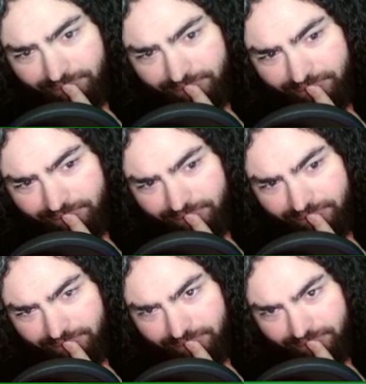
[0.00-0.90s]

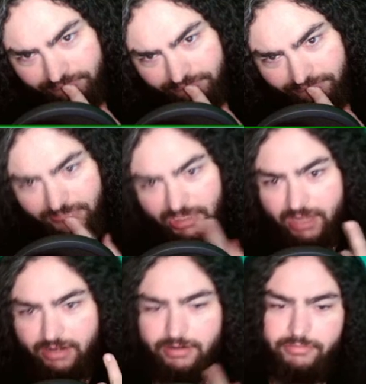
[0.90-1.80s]
I don't
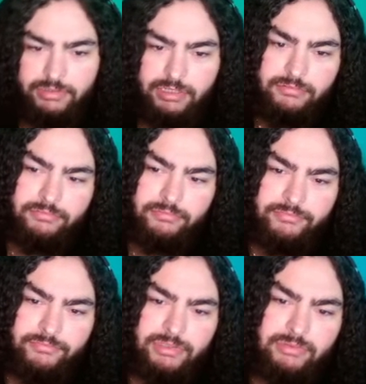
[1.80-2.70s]
know.
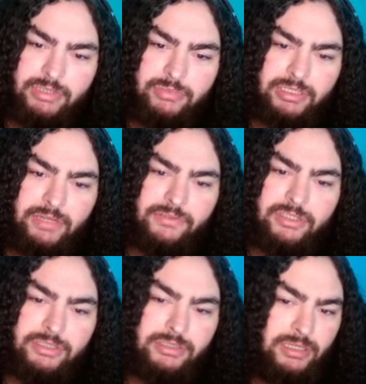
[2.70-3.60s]
Sometimes stuff
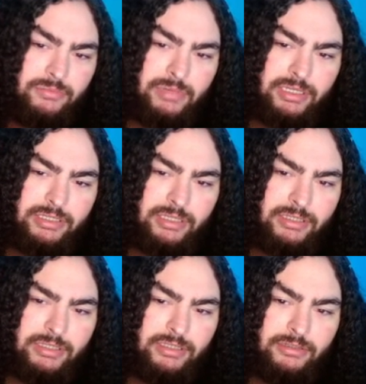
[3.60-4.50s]
just doesn't make
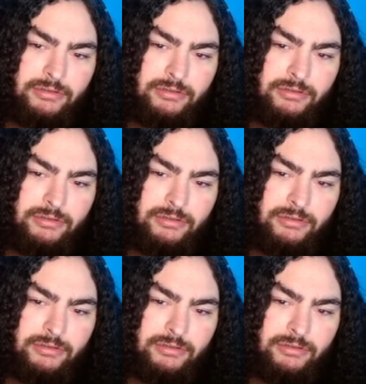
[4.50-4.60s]
sense.